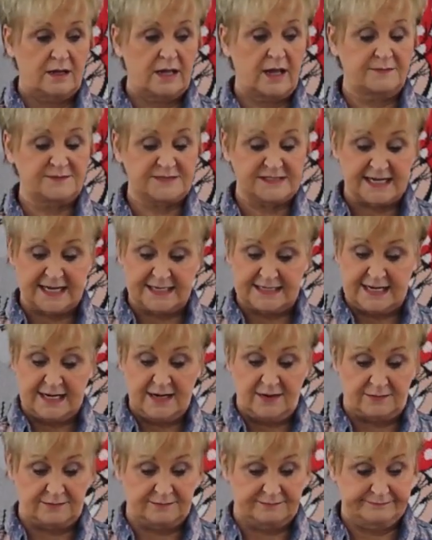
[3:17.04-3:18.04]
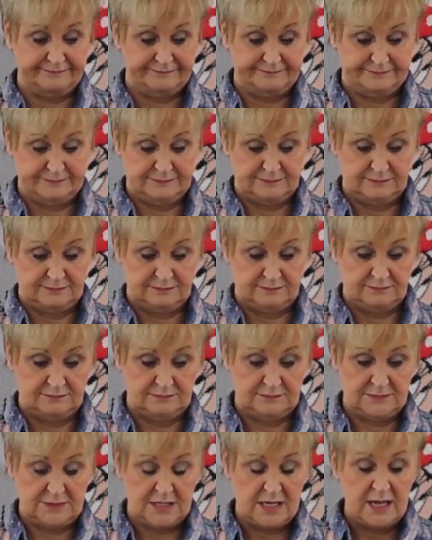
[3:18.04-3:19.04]
upside down
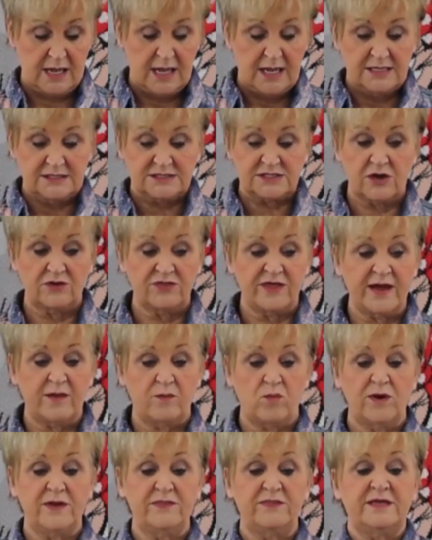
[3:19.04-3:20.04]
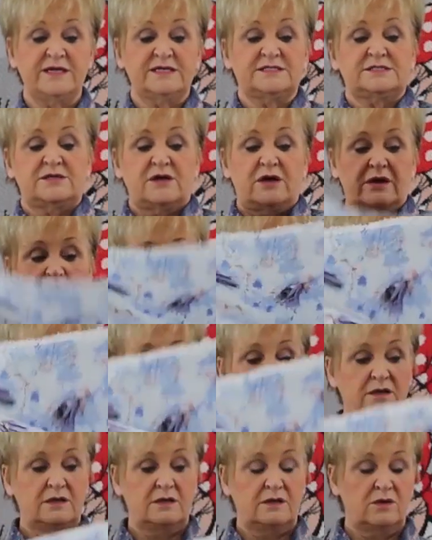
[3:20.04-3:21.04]
so that when this
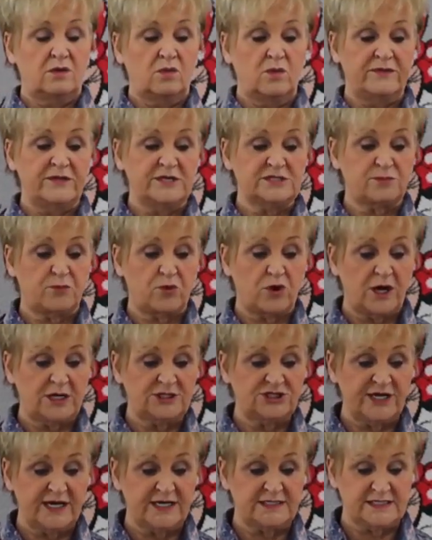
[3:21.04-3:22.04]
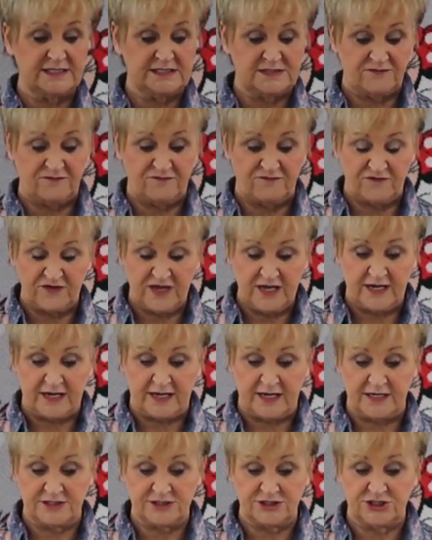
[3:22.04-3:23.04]
project is
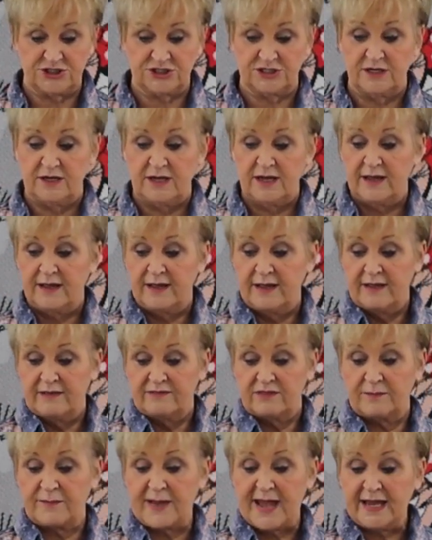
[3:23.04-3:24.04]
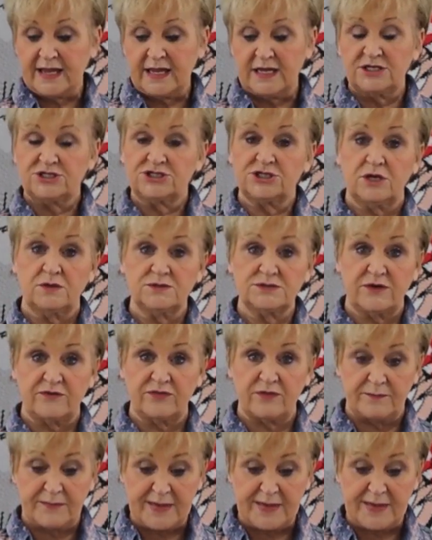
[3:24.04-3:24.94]
finished, the backing shows on the